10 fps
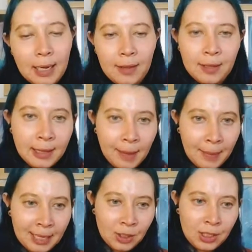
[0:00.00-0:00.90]
I think that
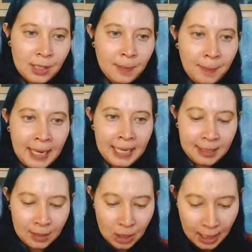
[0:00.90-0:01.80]
matches the
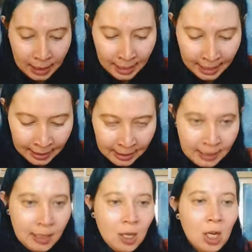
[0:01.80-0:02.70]
best. And then
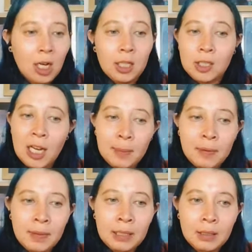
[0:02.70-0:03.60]
on top
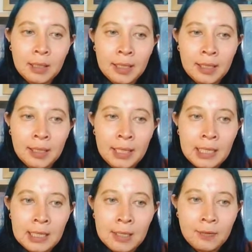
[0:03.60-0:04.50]
of it, there
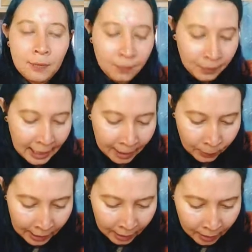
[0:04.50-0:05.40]
is a flower.